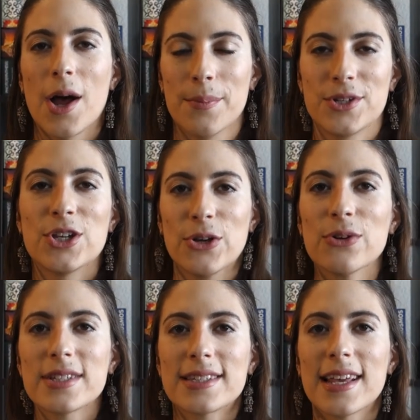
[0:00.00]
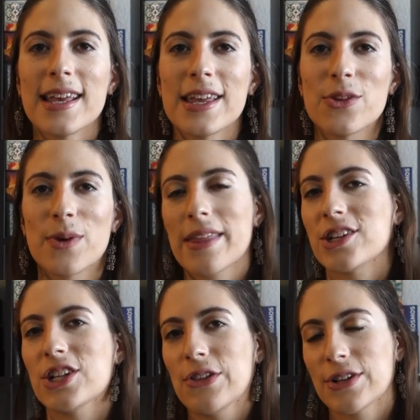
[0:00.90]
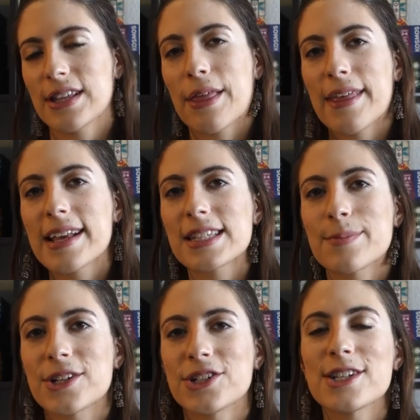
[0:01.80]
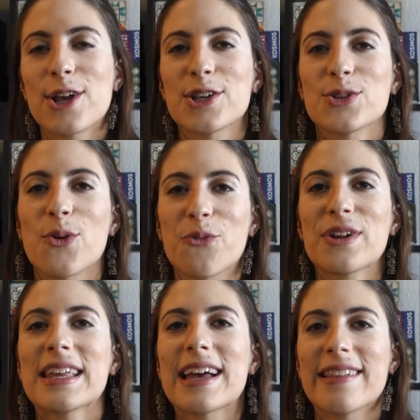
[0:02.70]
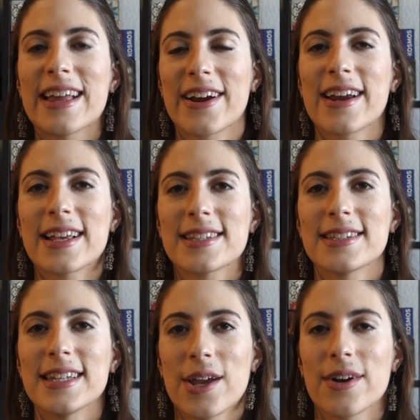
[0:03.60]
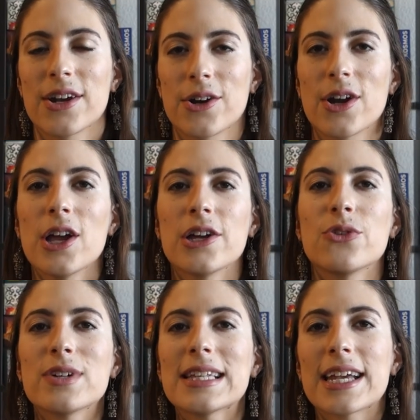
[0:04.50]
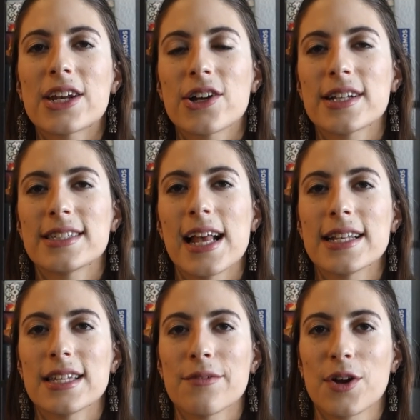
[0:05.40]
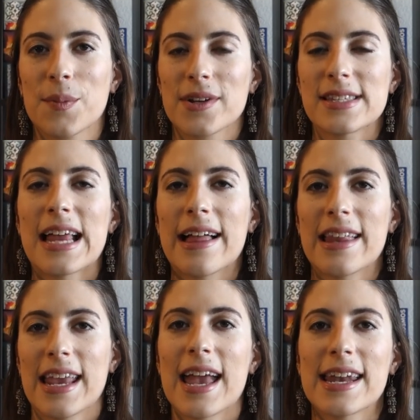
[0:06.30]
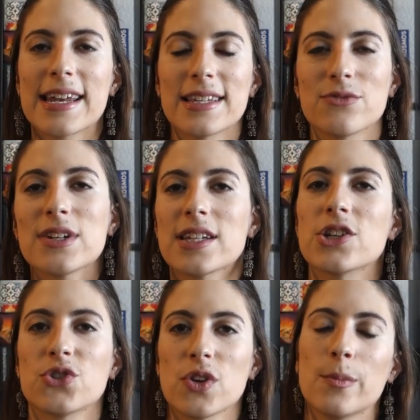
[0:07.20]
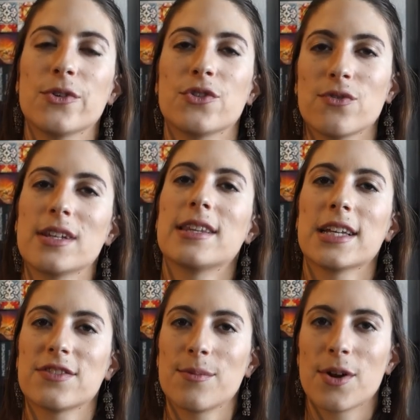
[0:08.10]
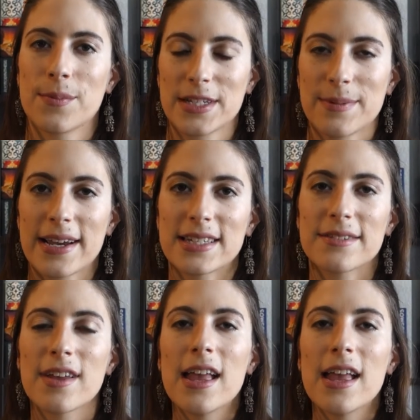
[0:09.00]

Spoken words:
obtuse in the way that she looks at things, but she's also a really hilarious narrator. You really get a good sense of her personality, and it is really enjoyable to read things from her perspective.